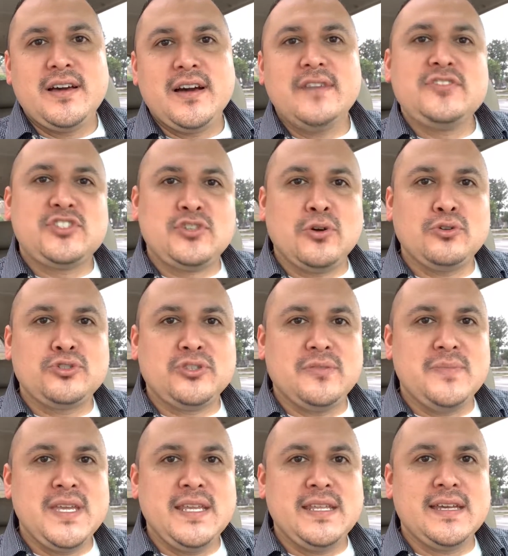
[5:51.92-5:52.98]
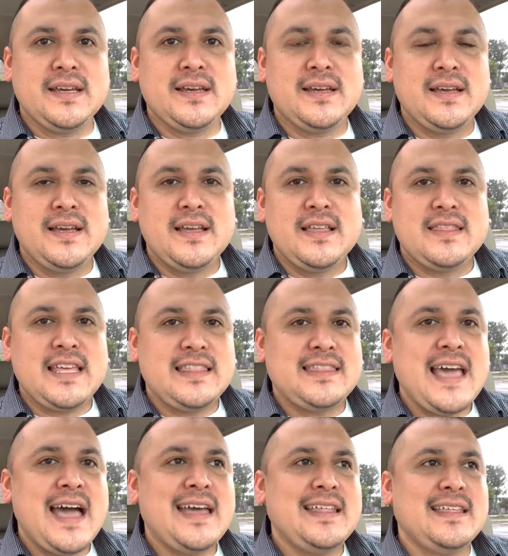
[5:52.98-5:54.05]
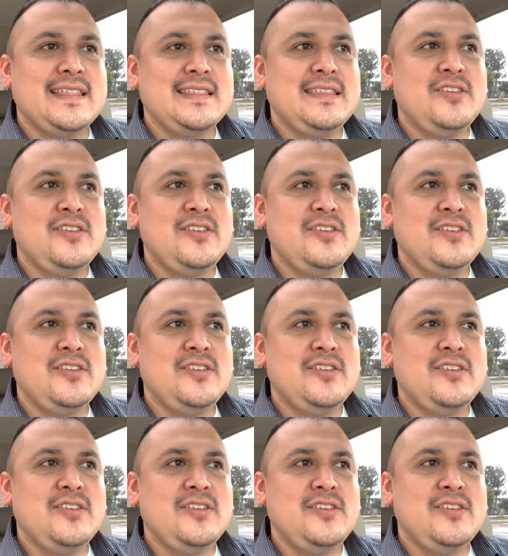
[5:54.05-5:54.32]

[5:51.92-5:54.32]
of social media that that